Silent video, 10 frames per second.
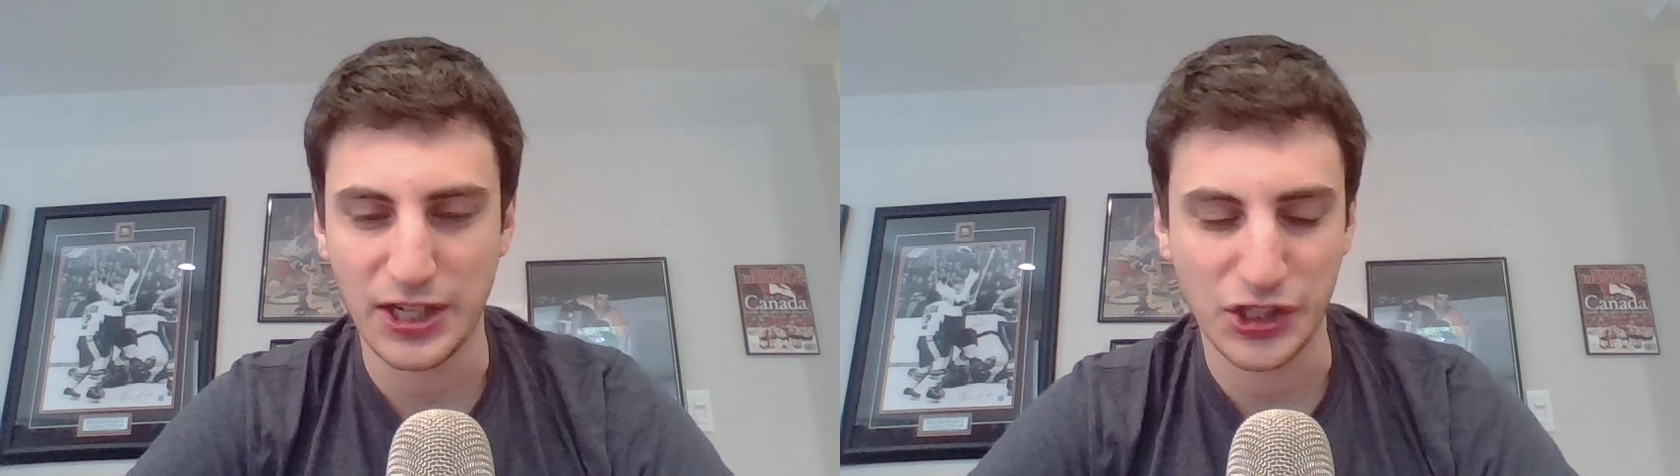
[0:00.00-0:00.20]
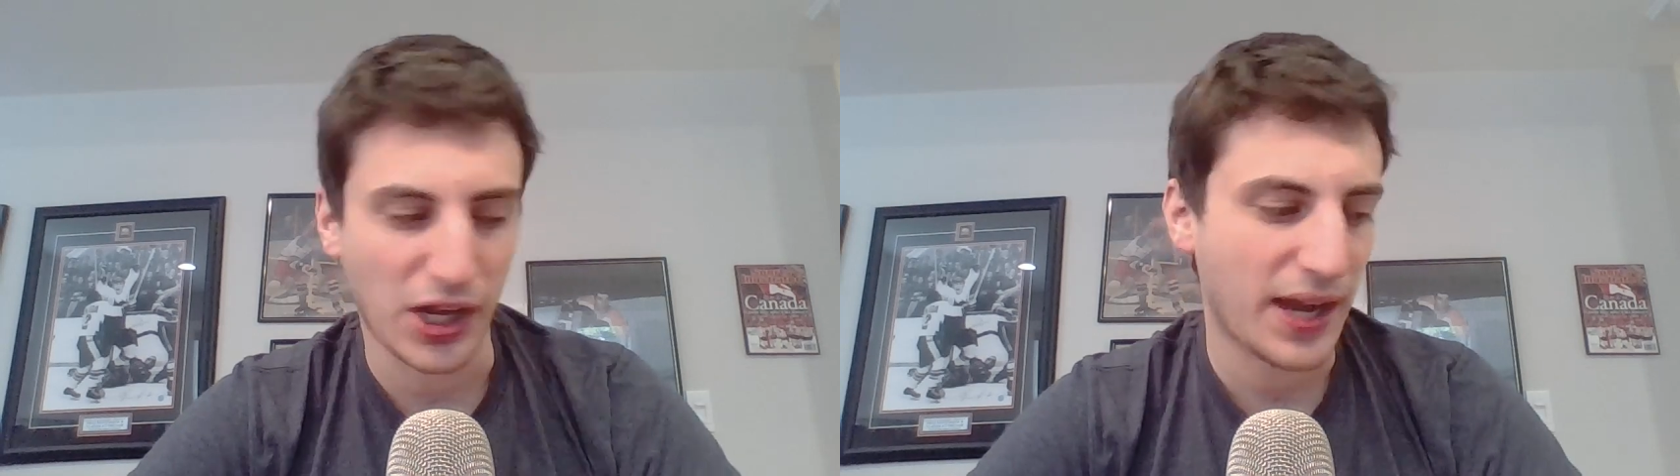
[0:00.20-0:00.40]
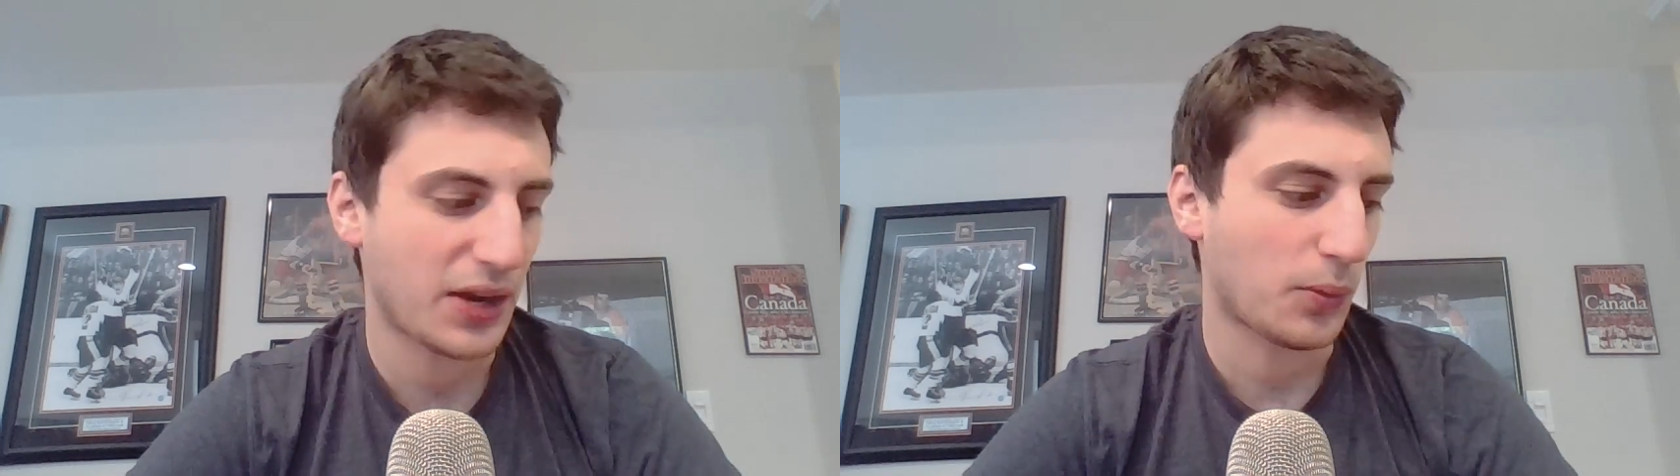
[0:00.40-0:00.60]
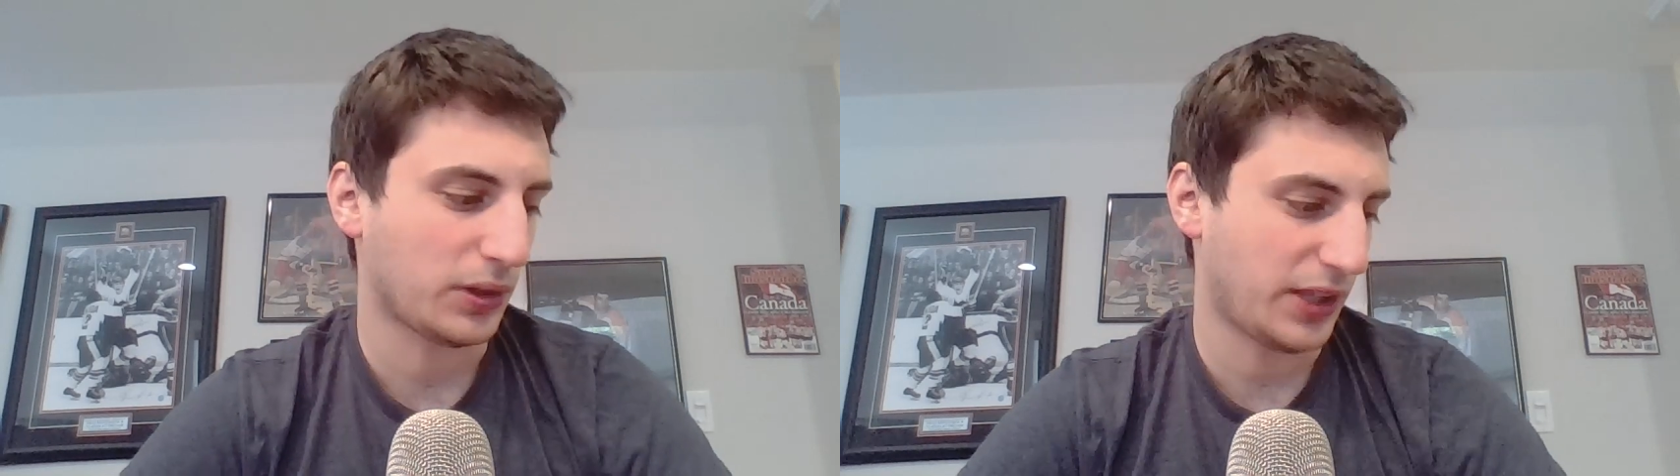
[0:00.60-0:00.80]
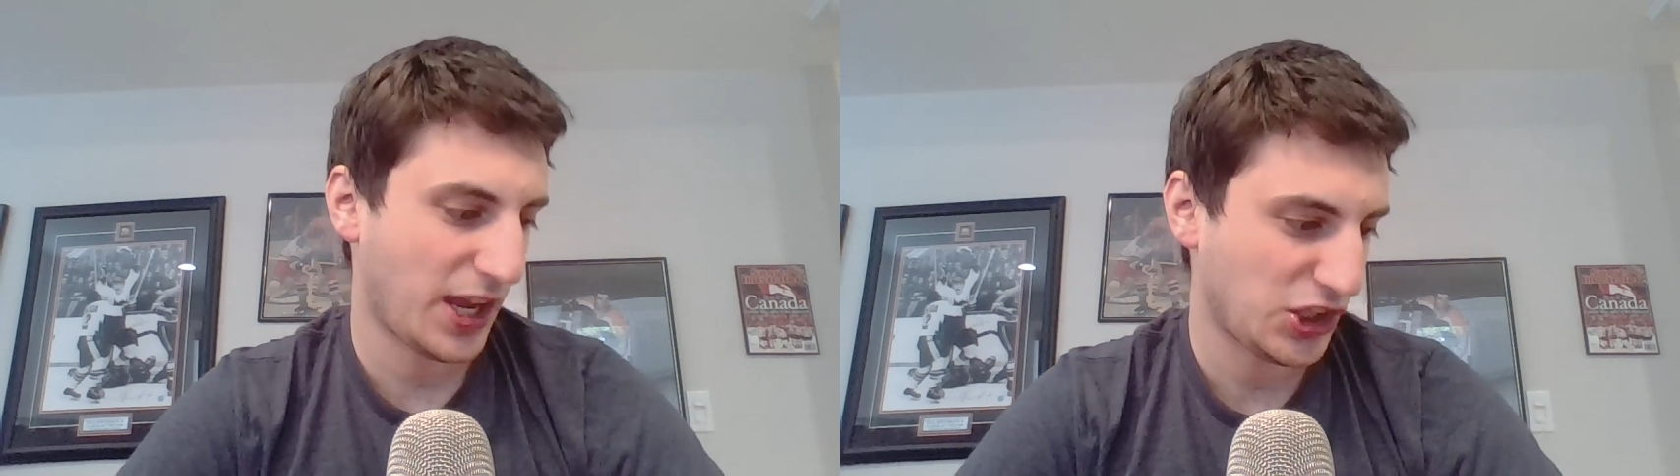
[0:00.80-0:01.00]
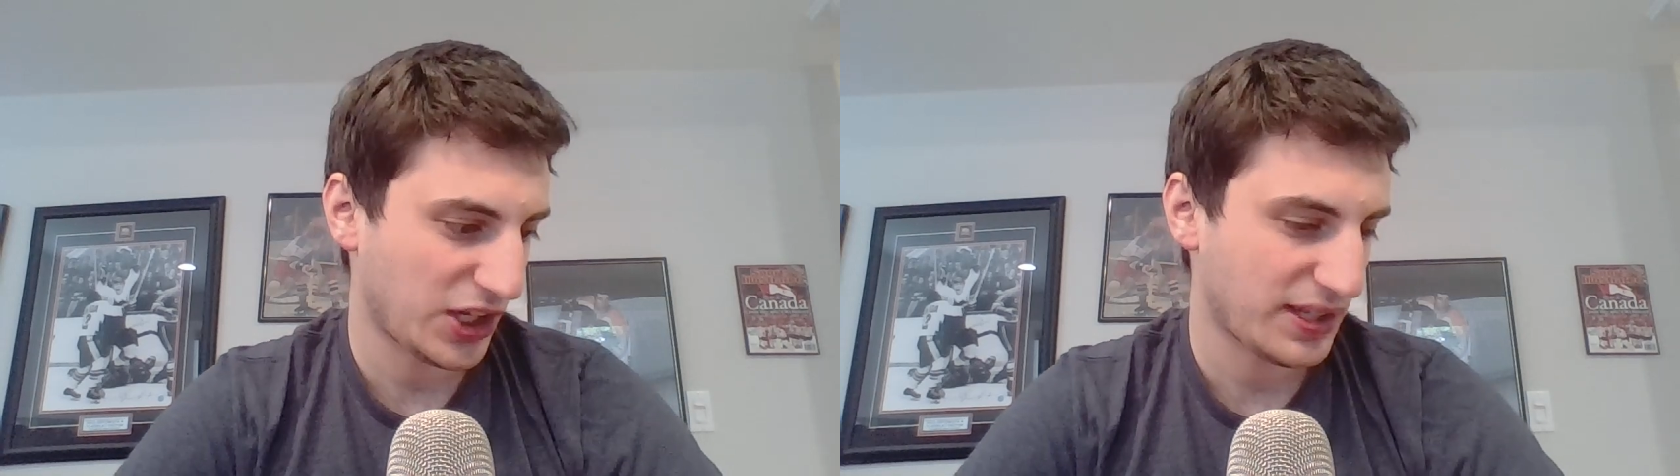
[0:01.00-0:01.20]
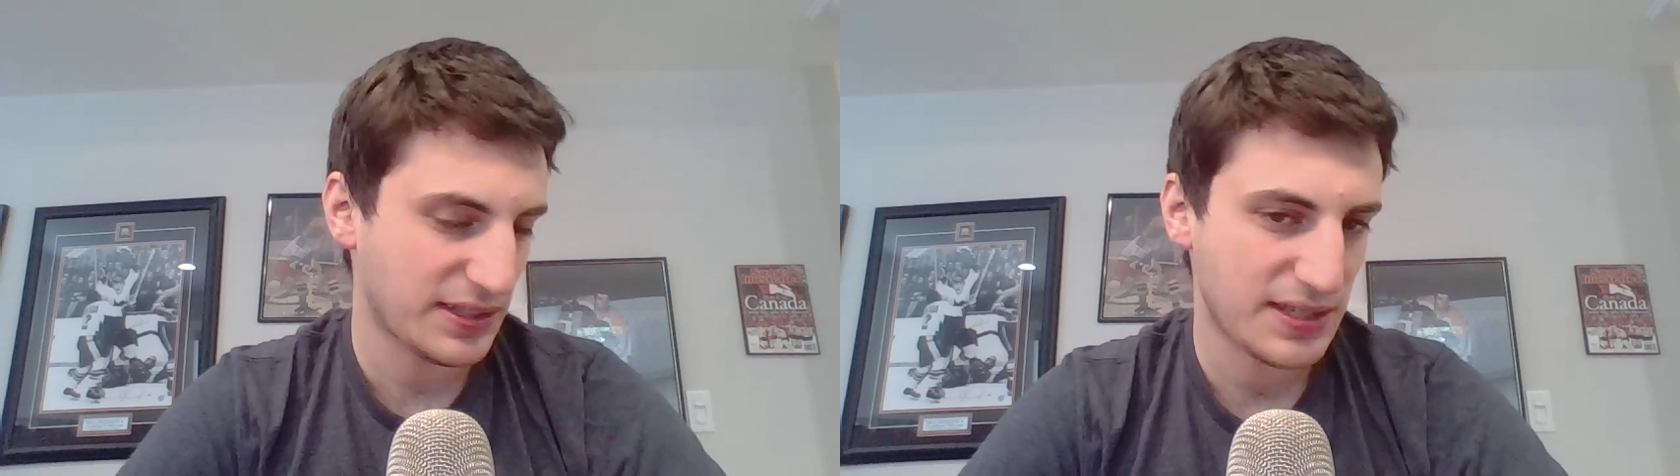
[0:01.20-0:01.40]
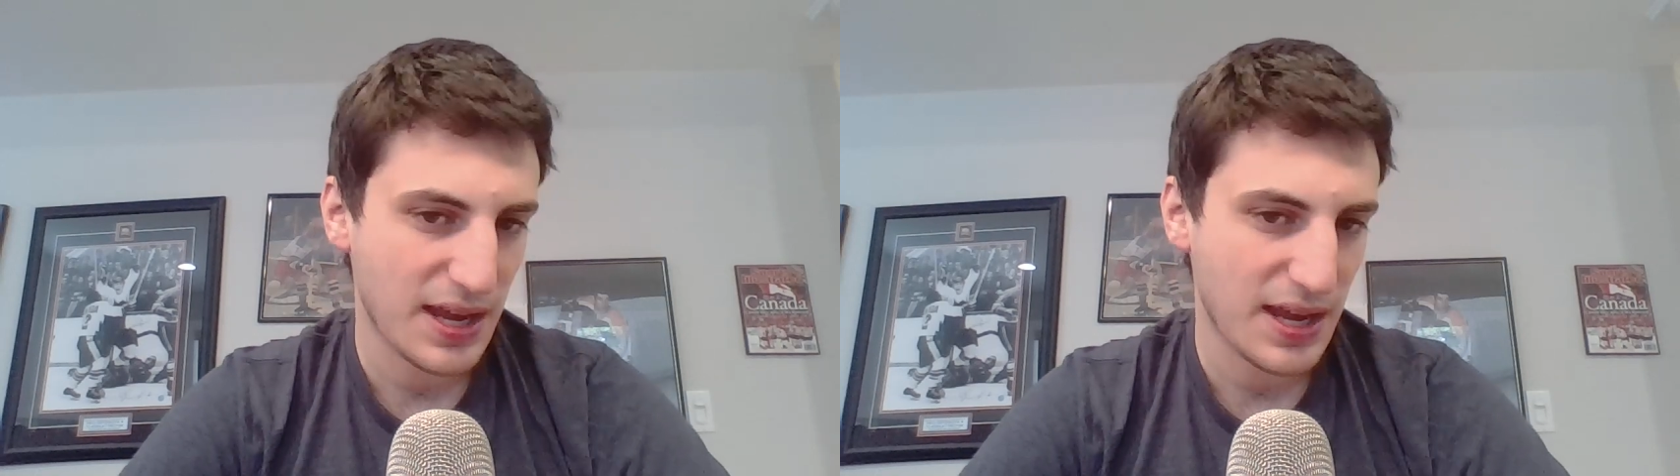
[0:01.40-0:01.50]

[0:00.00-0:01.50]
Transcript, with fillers: China relations.